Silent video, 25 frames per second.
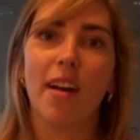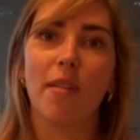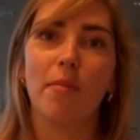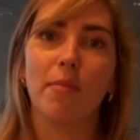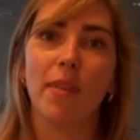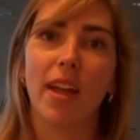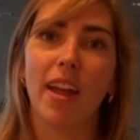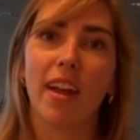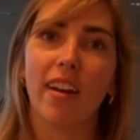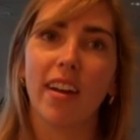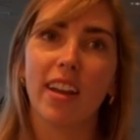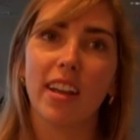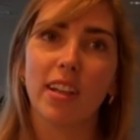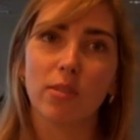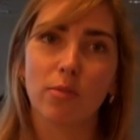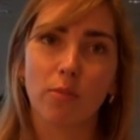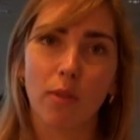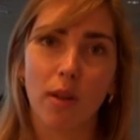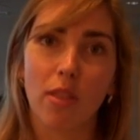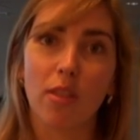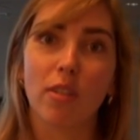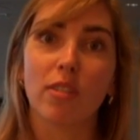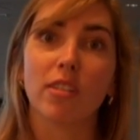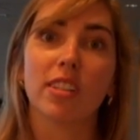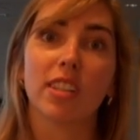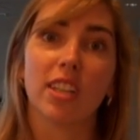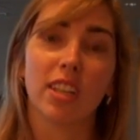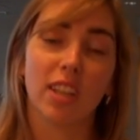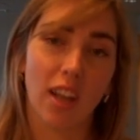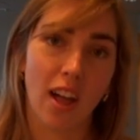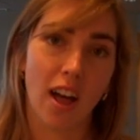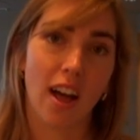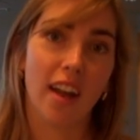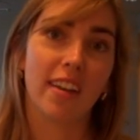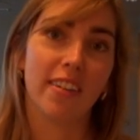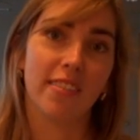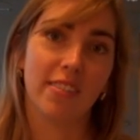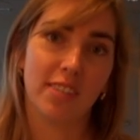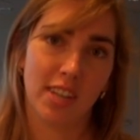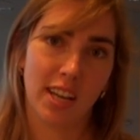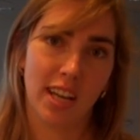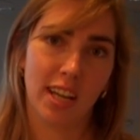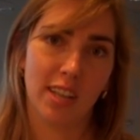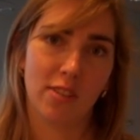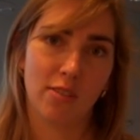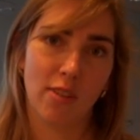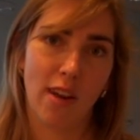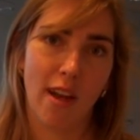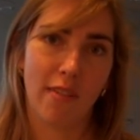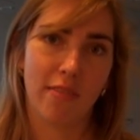areas where there's a lot of child
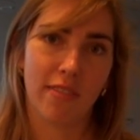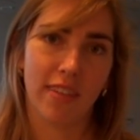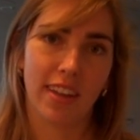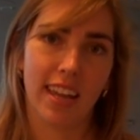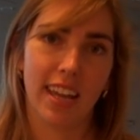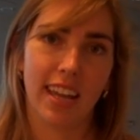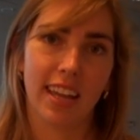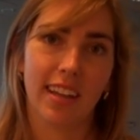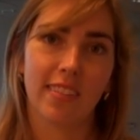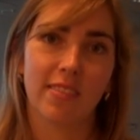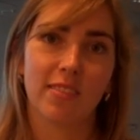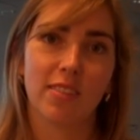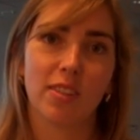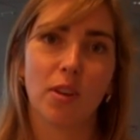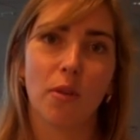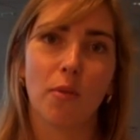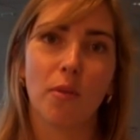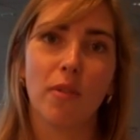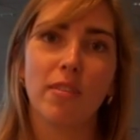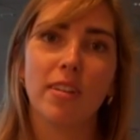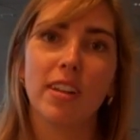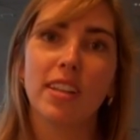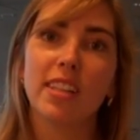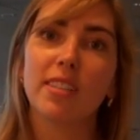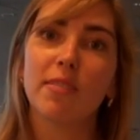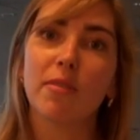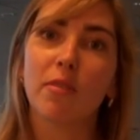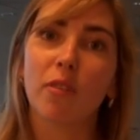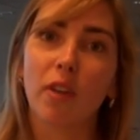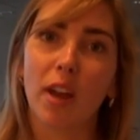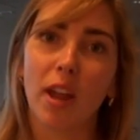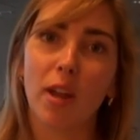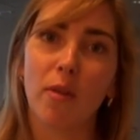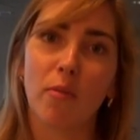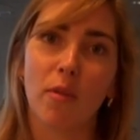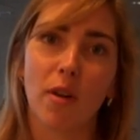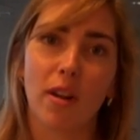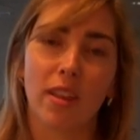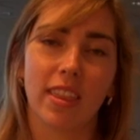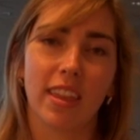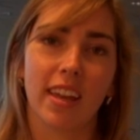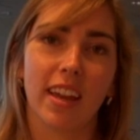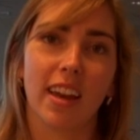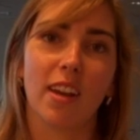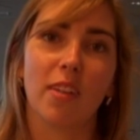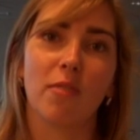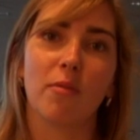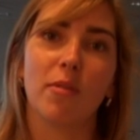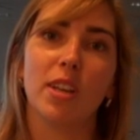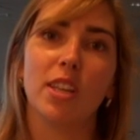trafficking. So we've done some great work there,
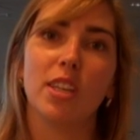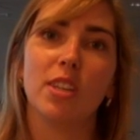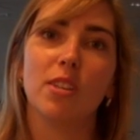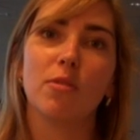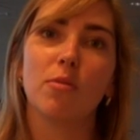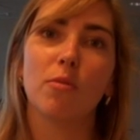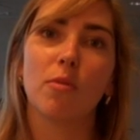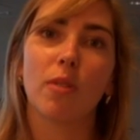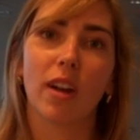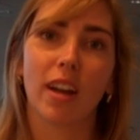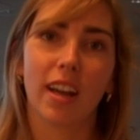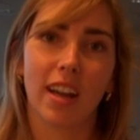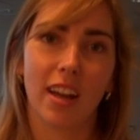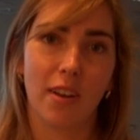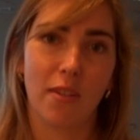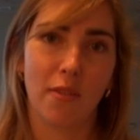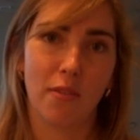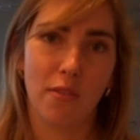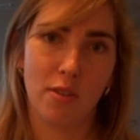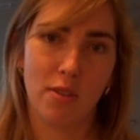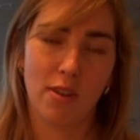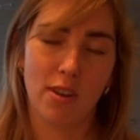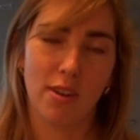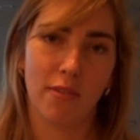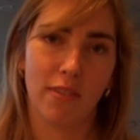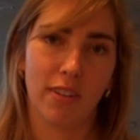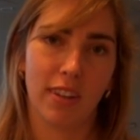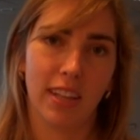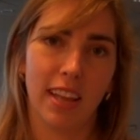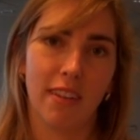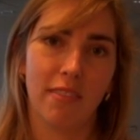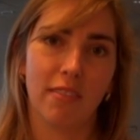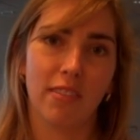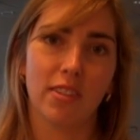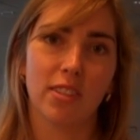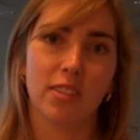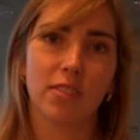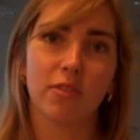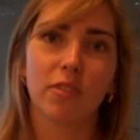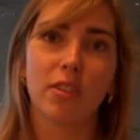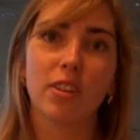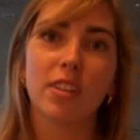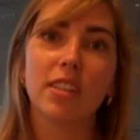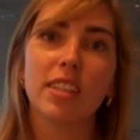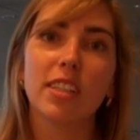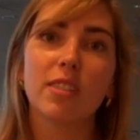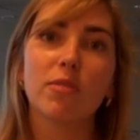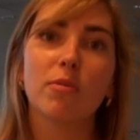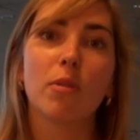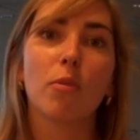and we do work on a few different levels.
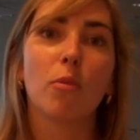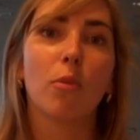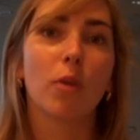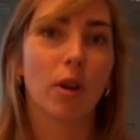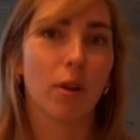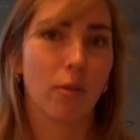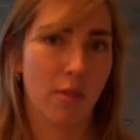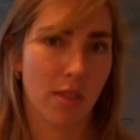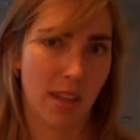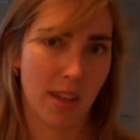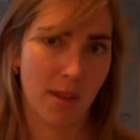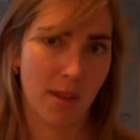First is we work with